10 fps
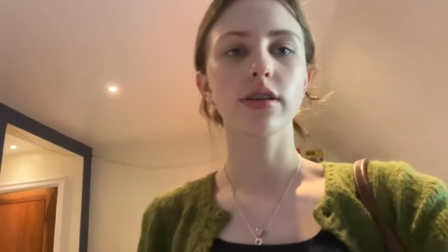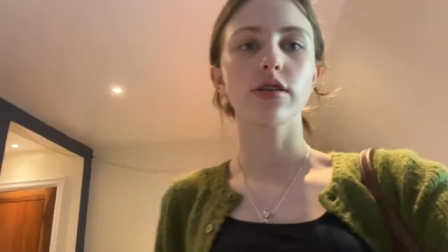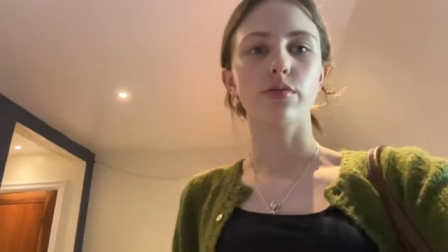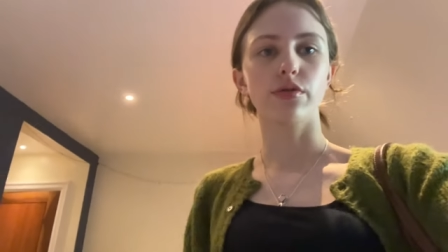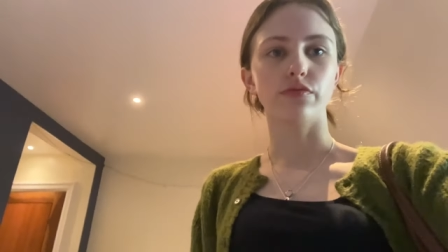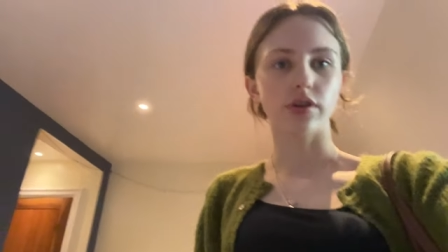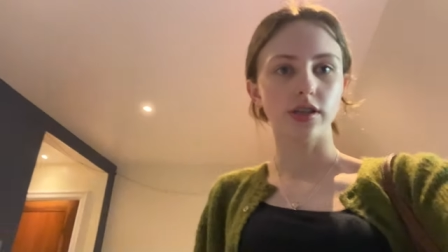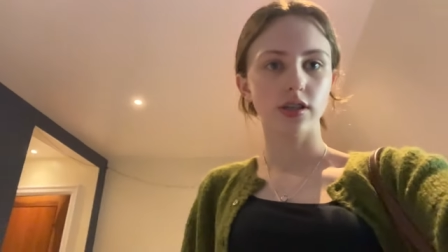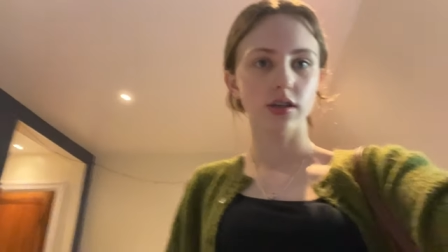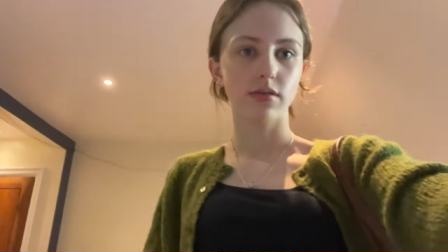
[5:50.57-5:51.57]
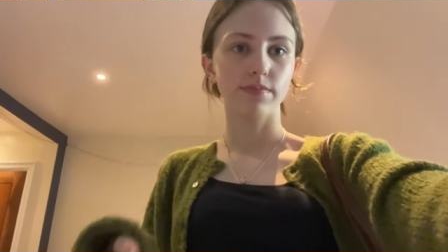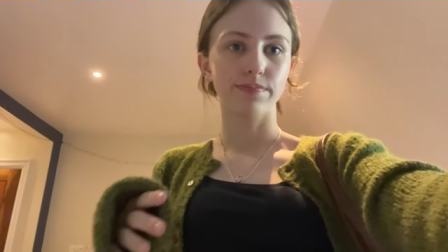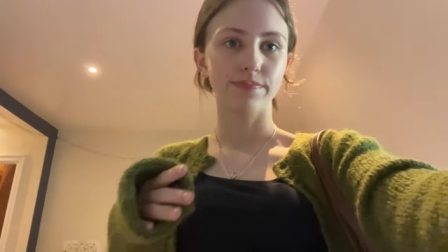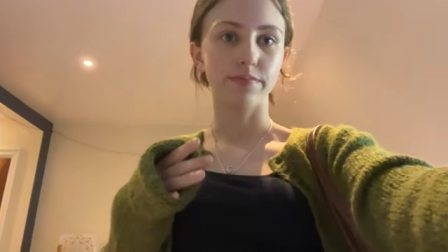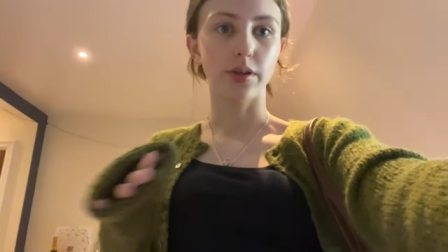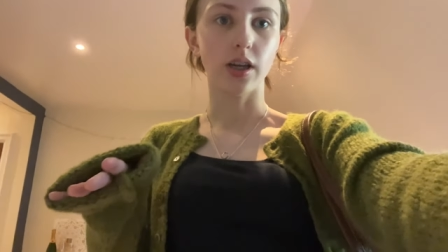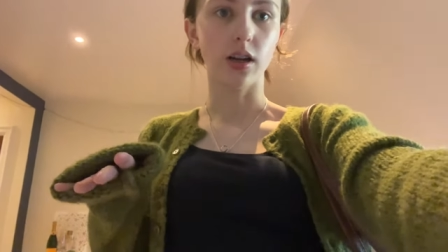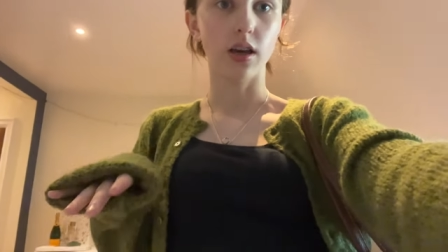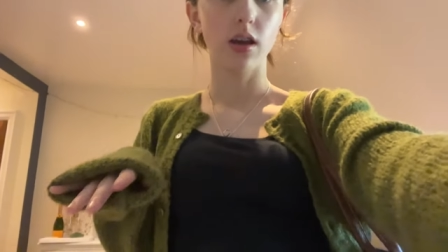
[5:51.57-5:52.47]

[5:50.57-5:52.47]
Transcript: because I don't want to risk being late.